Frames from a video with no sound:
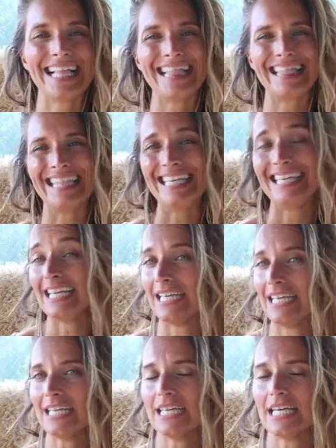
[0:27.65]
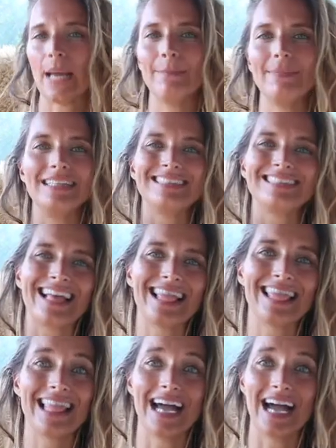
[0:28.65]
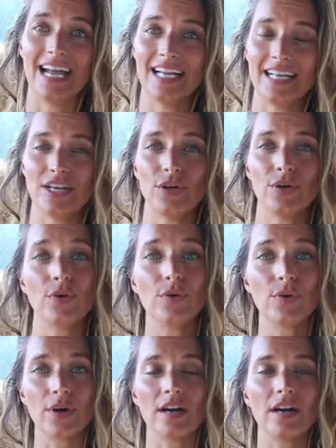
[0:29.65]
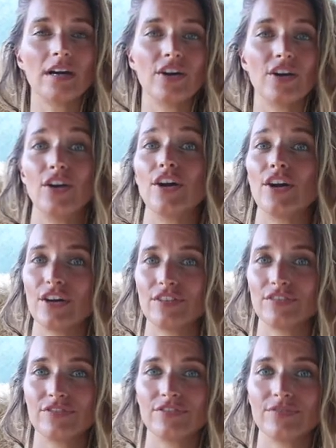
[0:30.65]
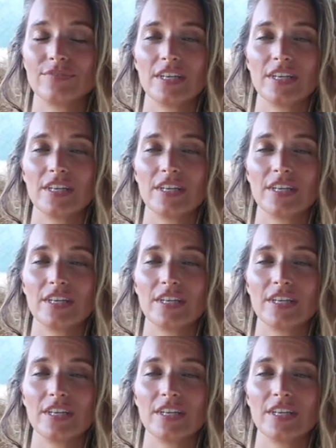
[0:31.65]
Lini means line or nerve.